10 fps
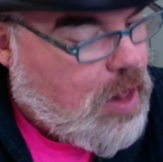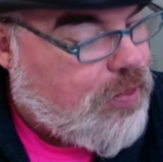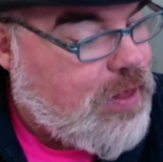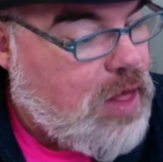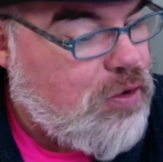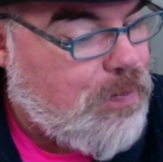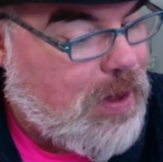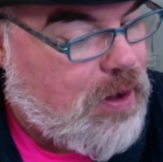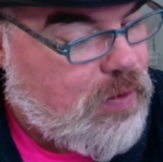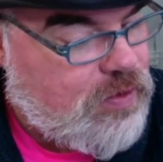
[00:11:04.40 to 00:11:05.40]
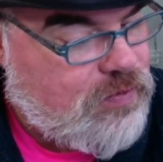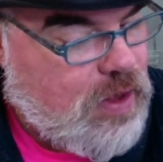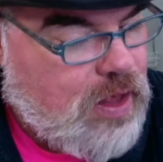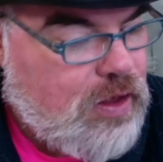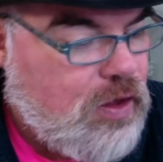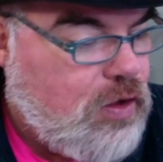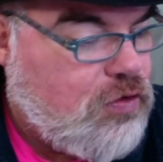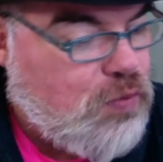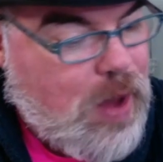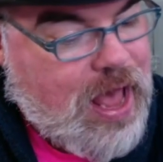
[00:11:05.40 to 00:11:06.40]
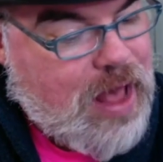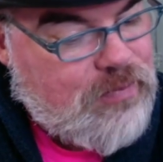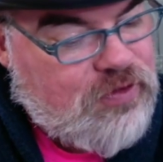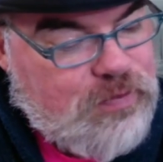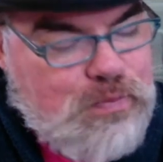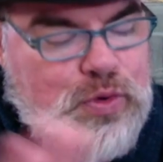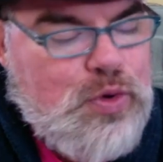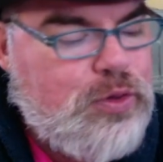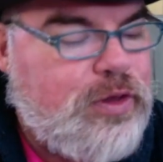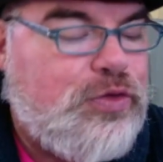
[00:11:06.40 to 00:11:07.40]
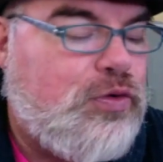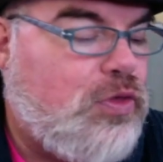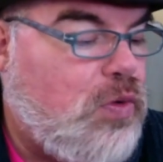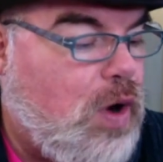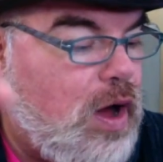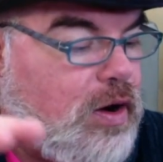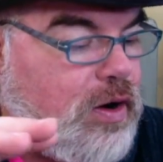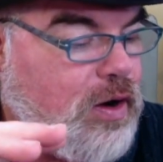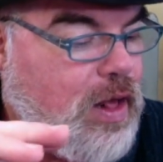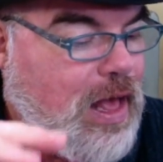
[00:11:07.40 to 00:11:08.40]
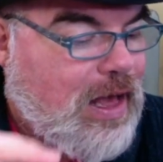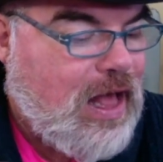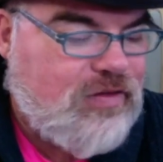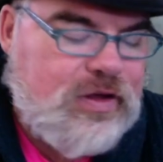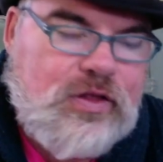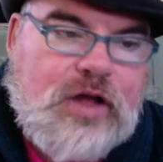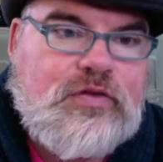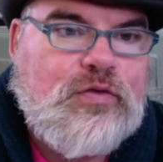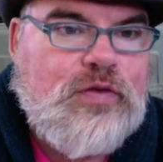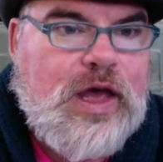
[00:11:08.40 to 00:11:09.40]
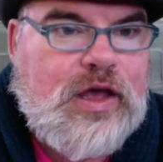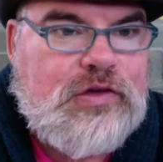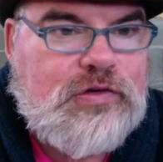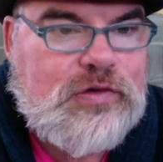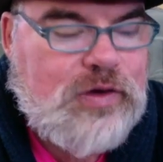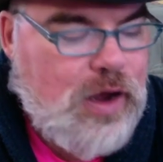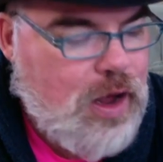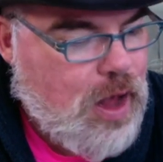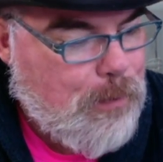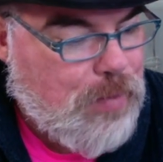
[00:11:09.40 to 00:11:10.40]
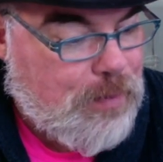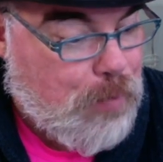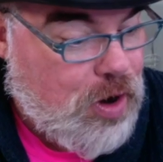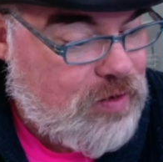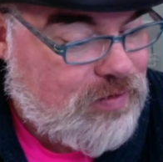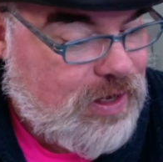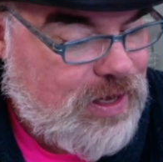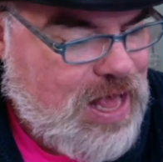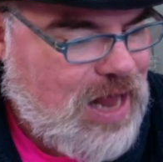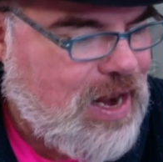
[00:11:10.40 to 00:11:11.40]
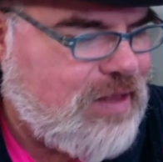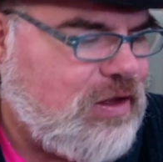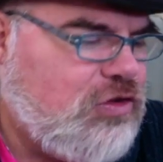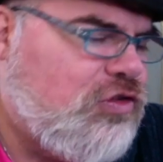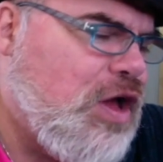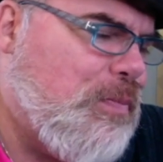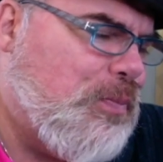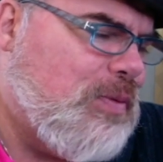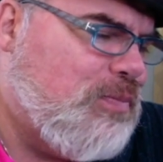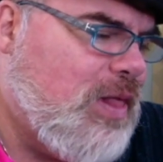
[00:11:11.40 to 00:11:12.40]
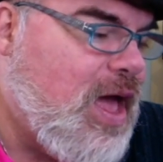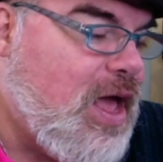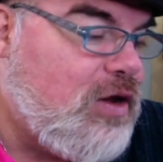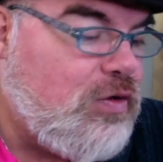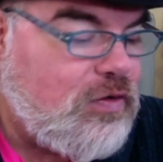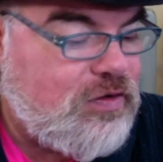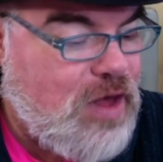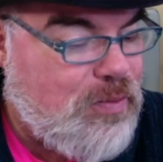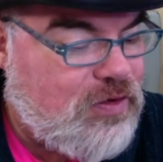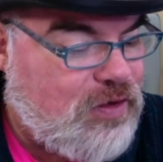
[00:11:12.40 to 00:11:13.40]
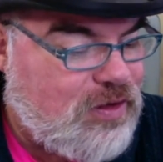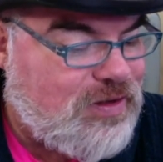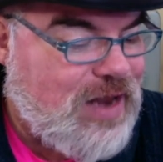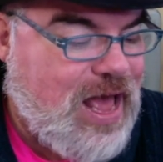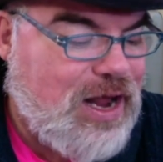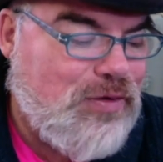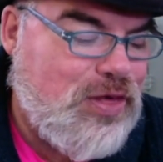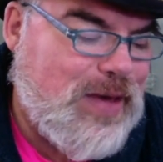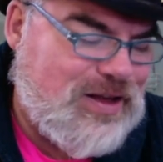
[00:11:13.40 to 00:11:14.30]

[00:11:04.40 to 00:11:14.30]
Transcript: The other penguins swam smoothly through the water, catching lots of fish. But Percy liked to jump and play and do somersaults, landing with a big